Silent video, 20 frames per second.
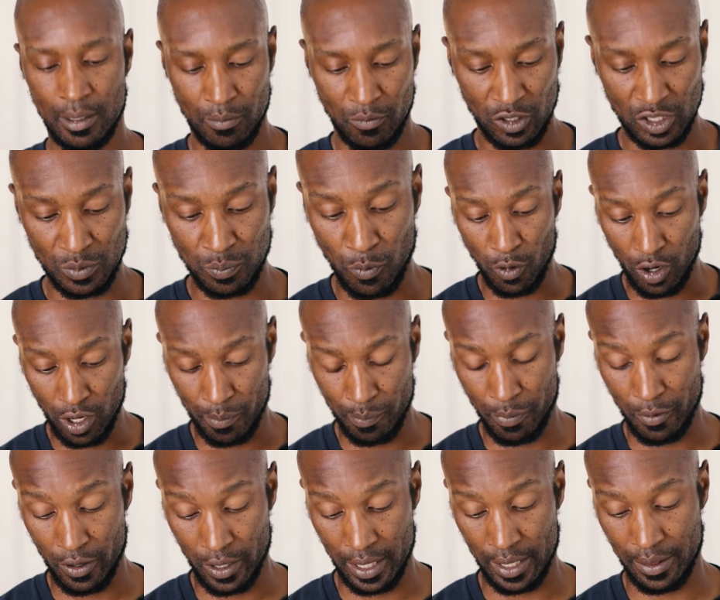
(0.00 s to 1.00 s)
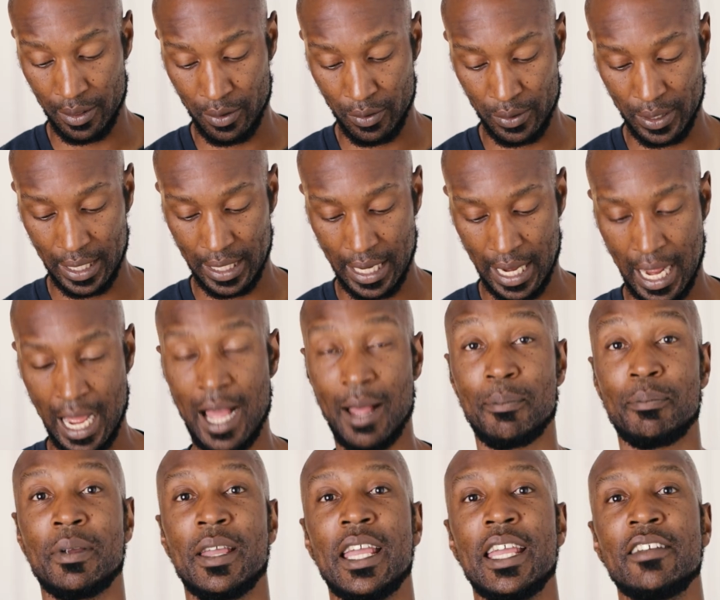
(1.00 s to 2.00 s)
What's more important, though, than the
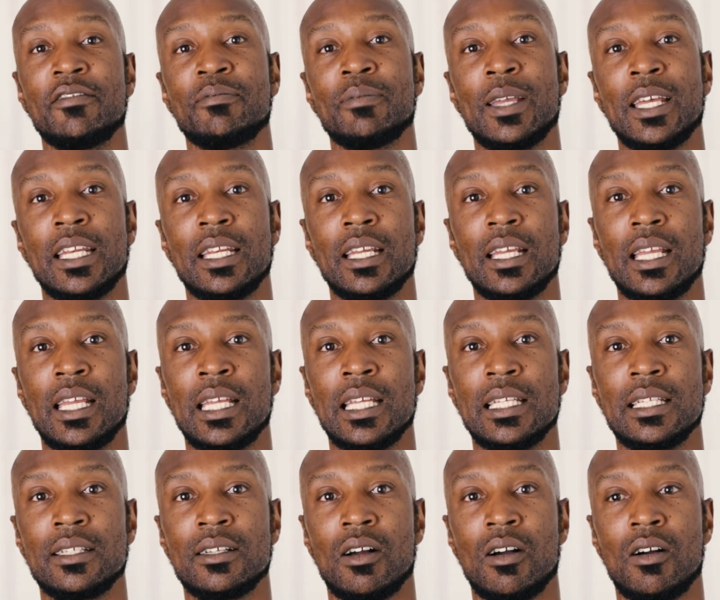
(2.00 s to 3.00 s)
hot pavement is